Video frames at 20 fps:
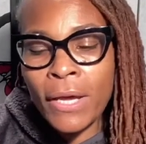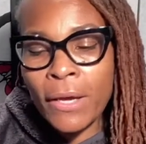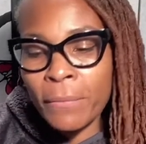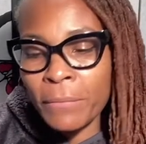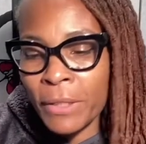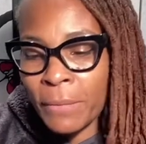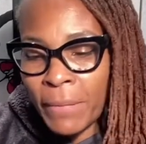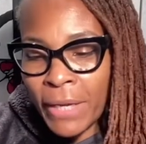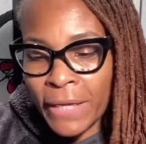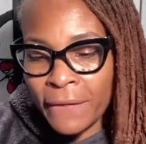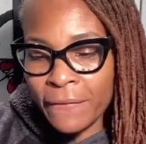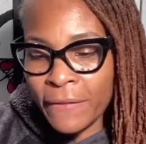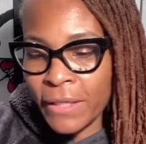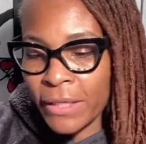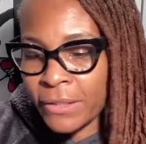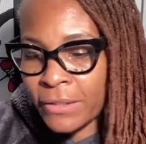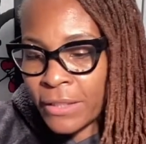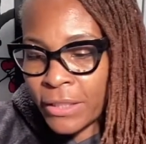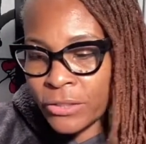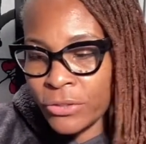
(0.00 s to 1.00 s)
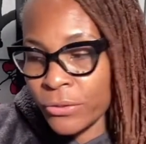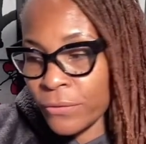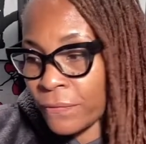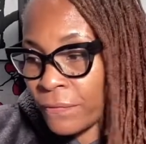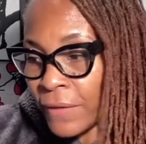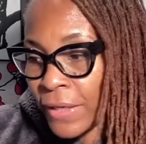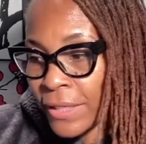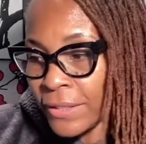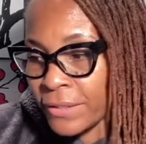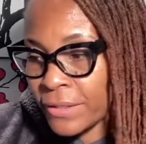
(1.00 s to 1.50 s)
the main things that you
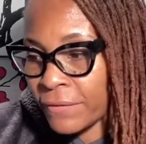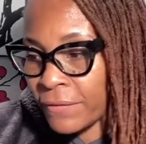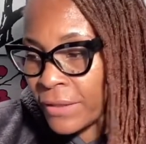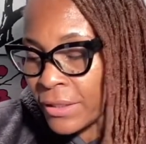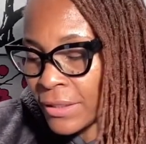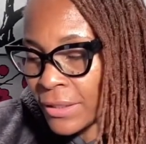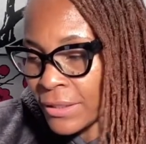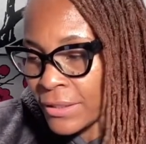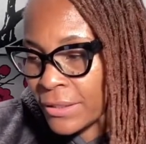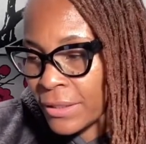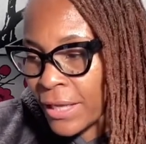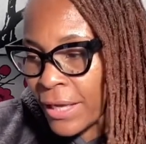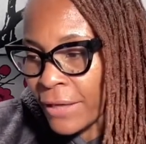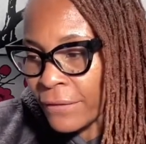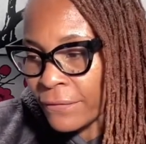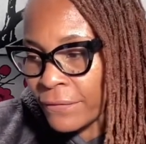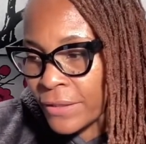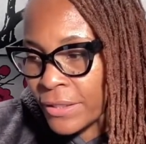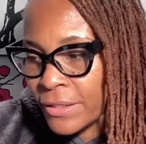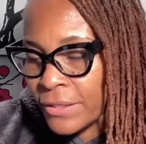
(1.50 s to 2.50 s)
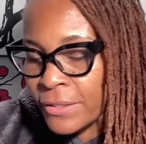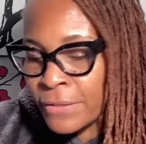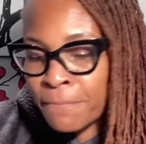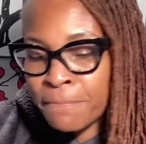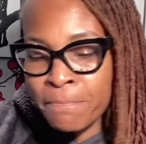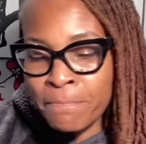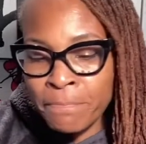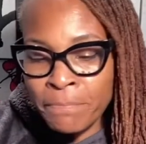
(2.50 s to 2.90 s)
face even in this life is